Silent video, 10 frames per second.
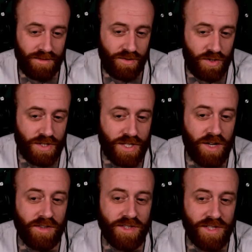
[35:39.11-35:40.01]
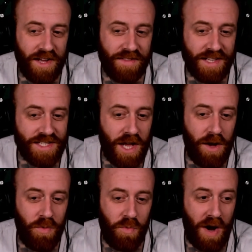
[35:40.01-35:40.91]
just understand that's
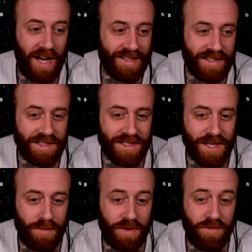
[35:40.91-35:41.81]
not widely accepted.